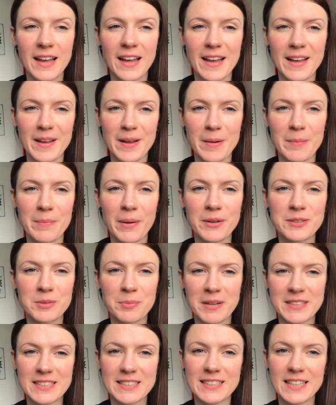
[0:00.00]
poster
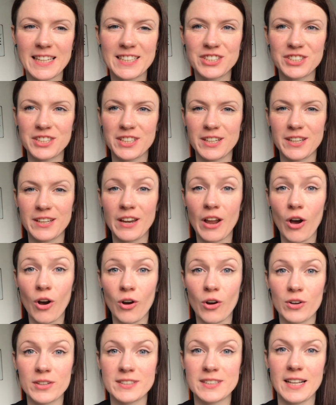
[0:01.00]
presentation
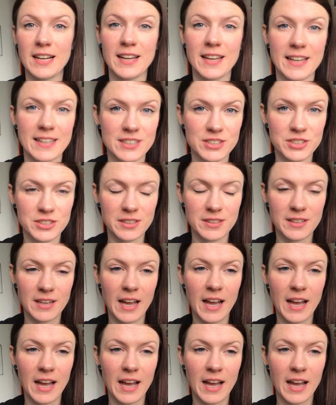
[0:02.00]
on delegation